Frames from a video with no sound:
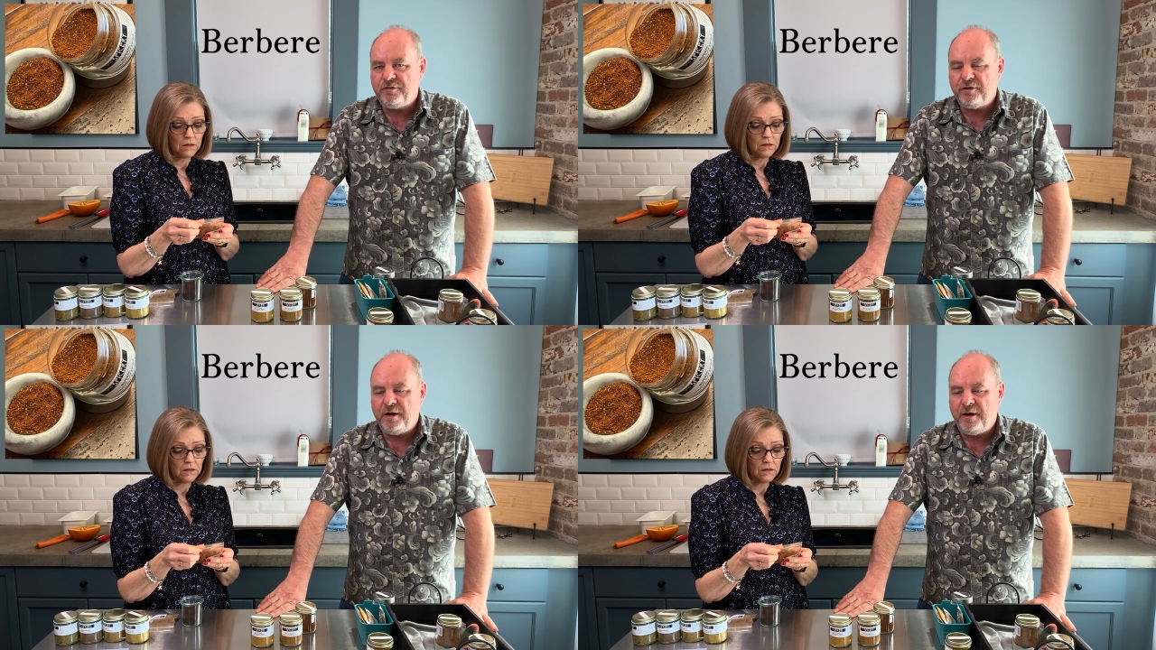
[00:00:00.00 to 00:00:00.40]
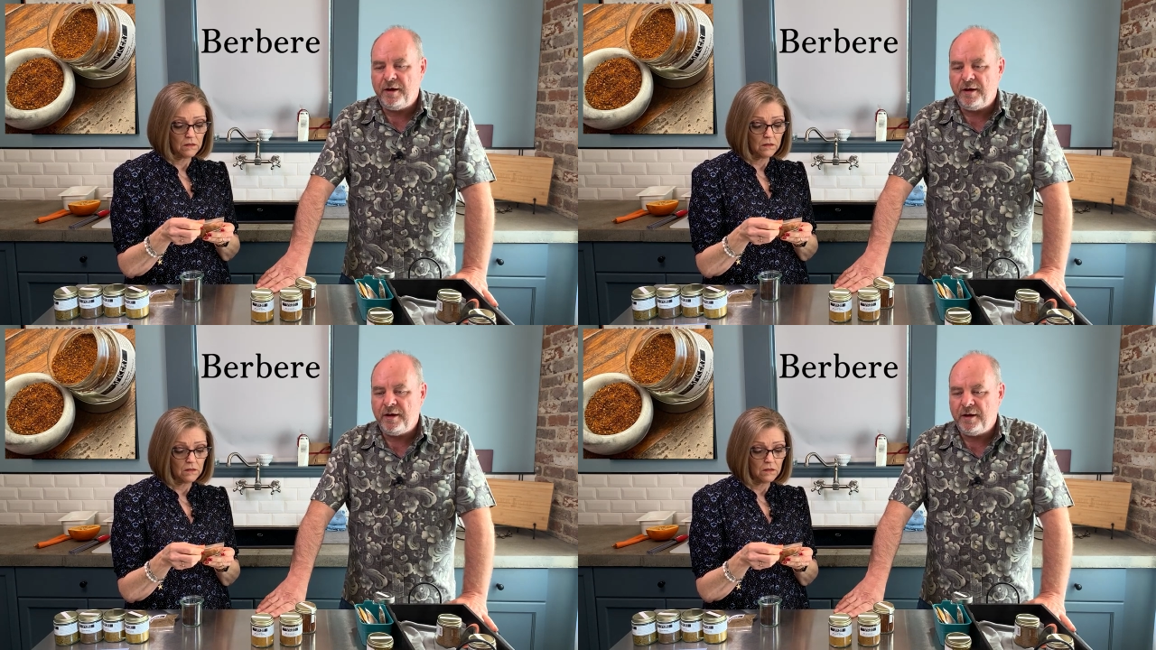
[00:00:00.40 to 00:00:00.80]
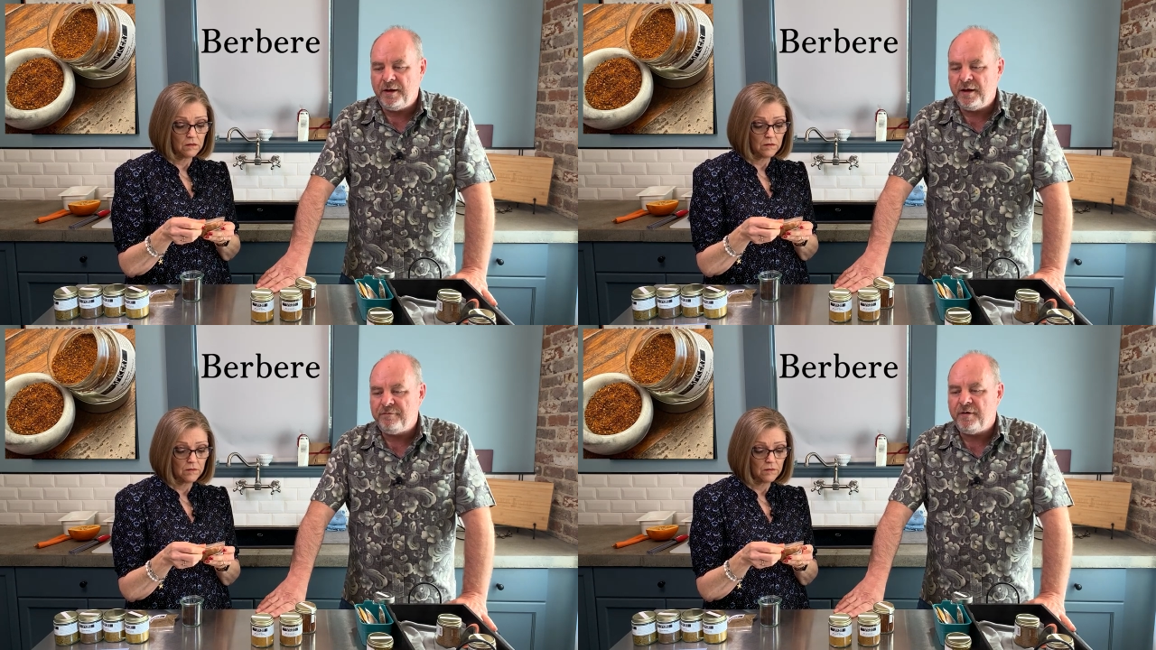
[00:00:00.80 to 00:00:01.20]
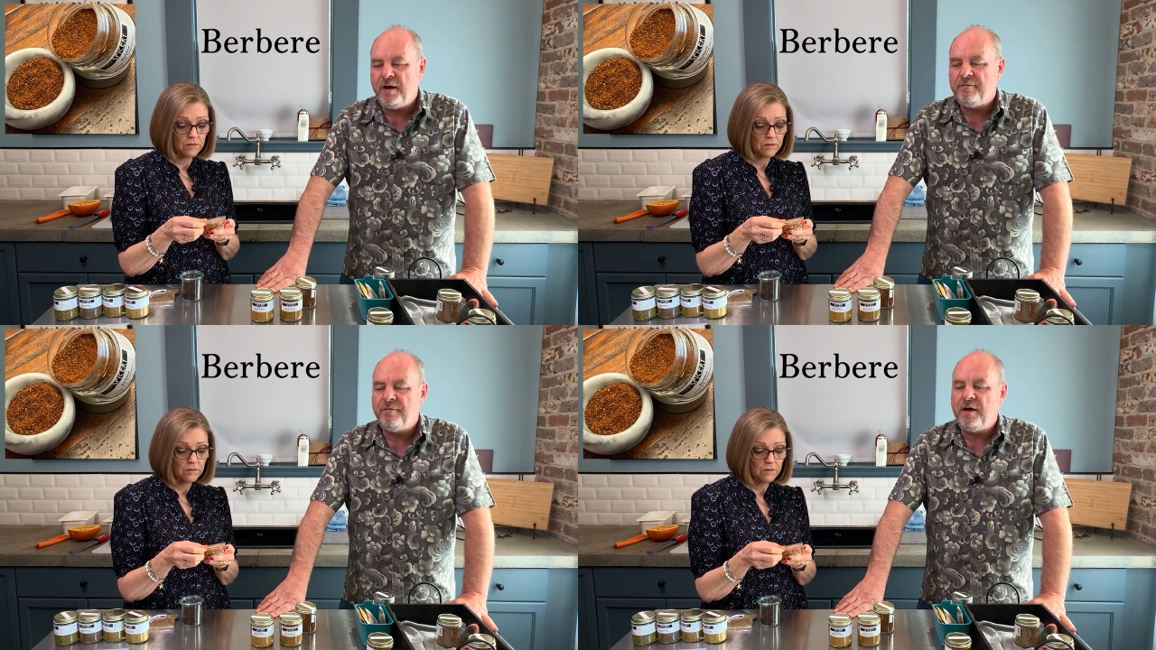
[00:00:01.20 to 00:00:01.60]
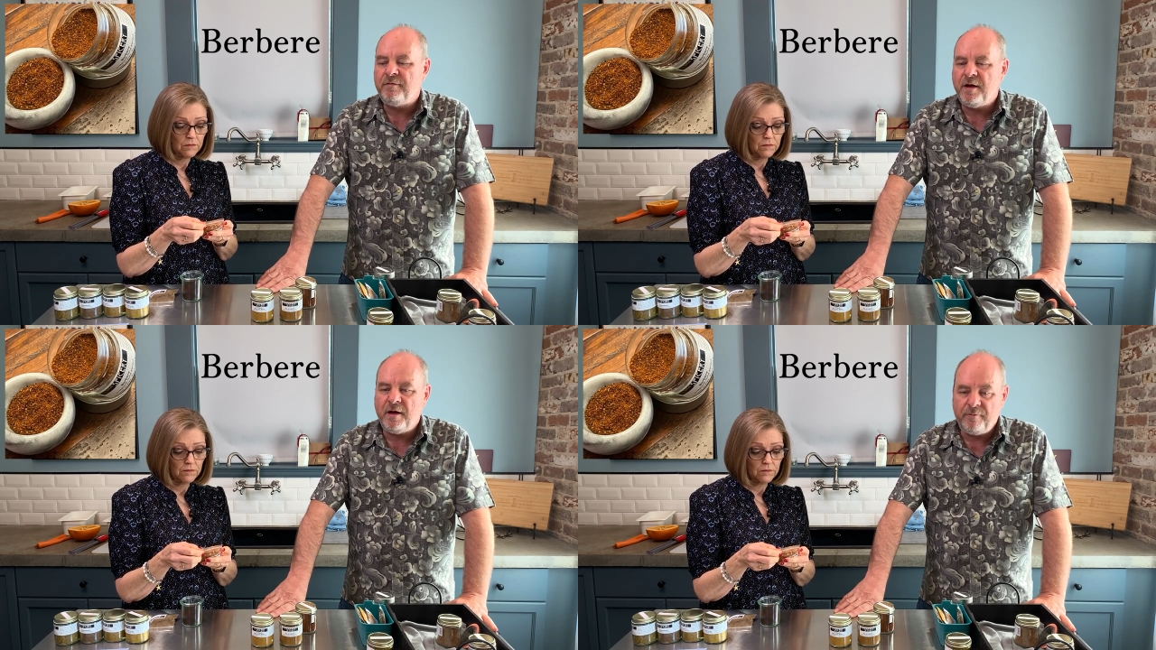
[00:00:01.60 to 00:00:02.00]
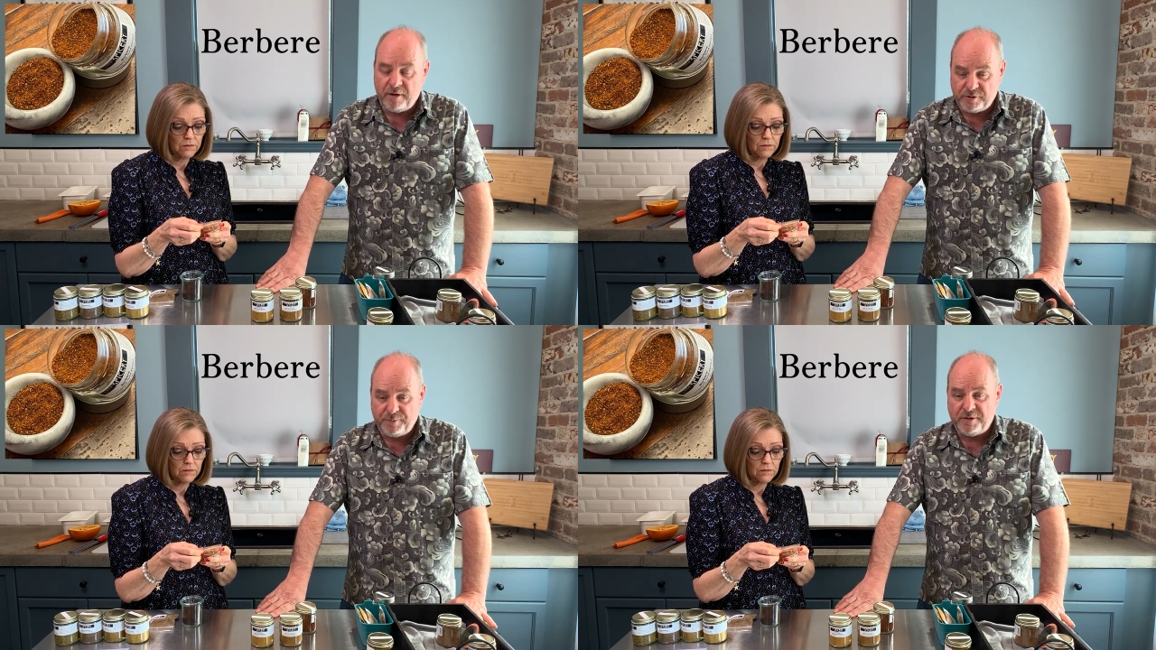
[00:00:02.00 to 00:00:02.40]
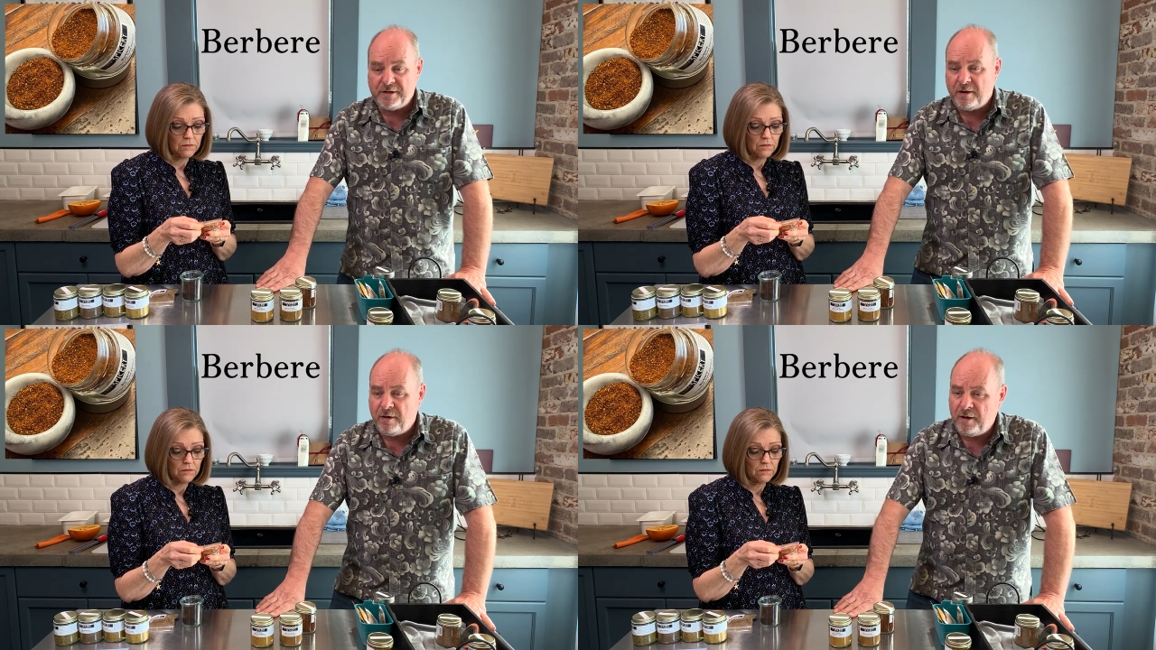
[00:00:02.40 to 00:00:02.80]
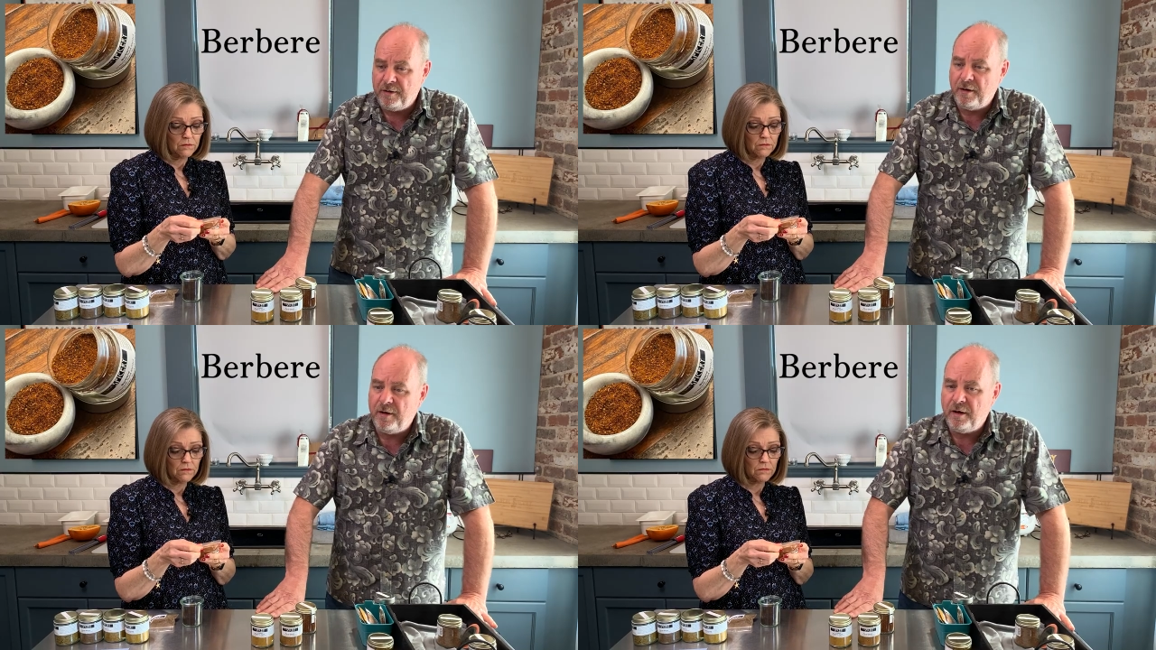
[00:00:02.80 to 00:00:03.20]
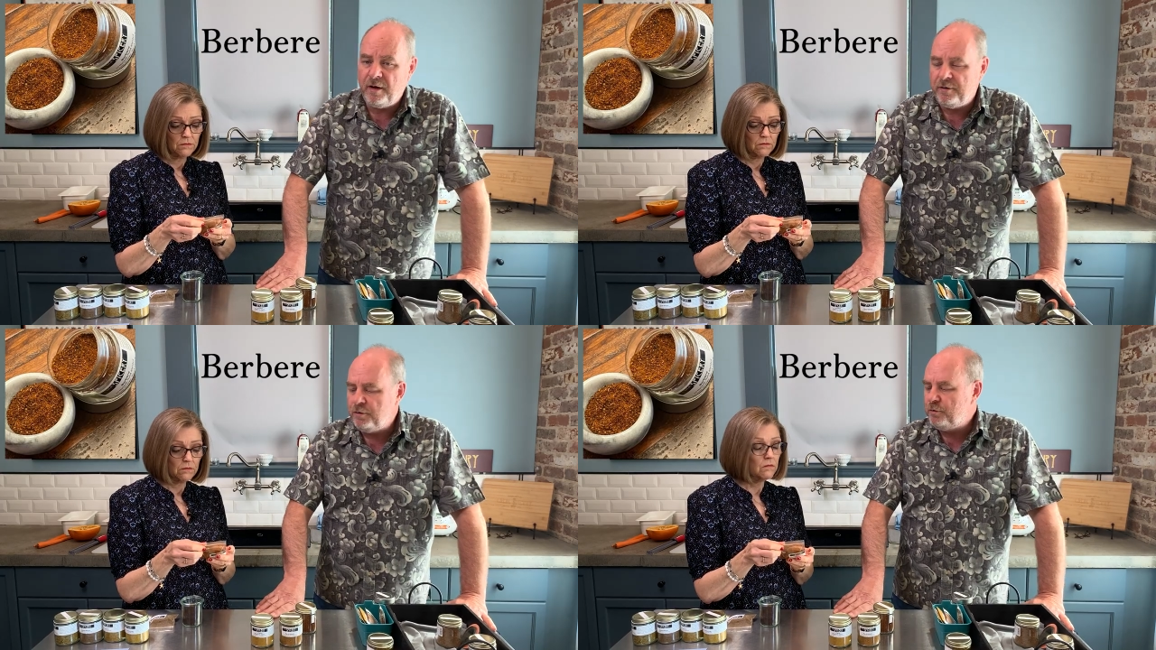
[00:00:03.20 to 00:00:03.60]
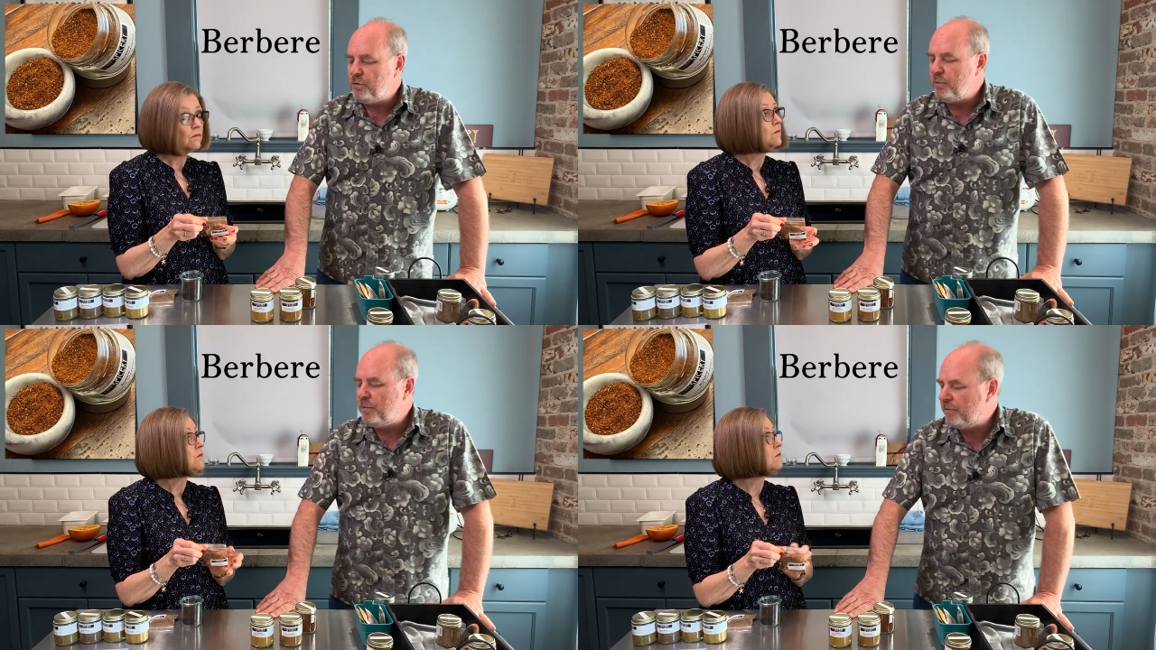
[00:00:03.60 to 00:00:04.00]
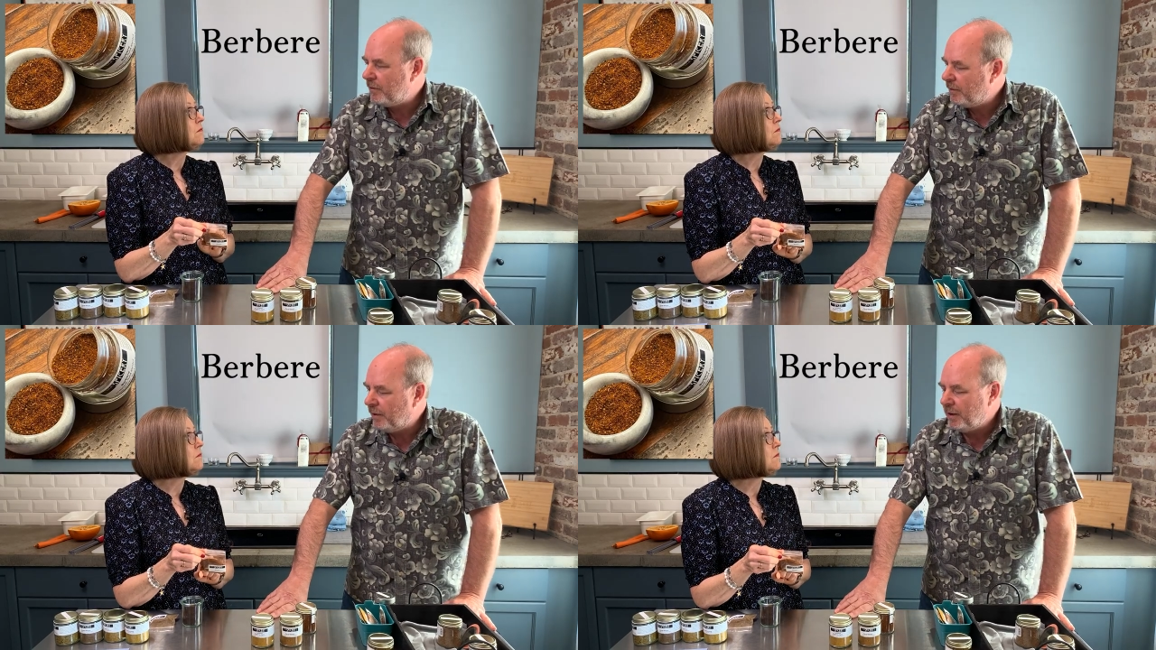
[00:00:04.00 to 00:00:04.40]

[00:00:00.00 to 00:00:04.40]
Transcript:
Speaker 1: Uh, I, have I've got recipes out on, uh, on YouTube for